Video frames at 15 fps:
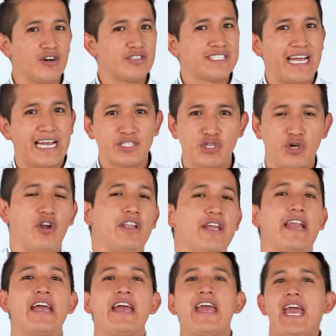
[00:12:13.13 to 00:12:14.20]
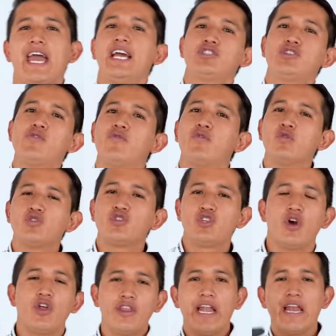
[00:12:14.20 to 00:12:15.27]
in its remote cleaning function,
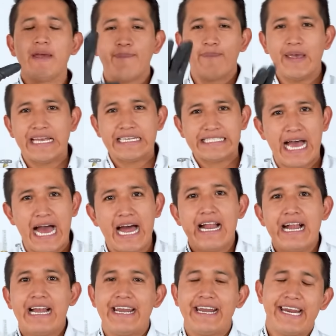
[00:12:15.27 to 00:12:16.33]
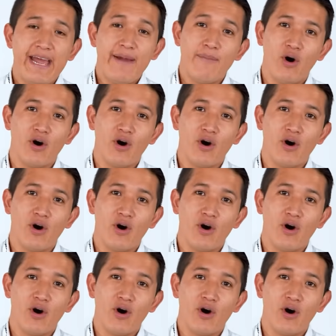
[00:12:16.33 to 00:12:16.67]
which is quite impressive.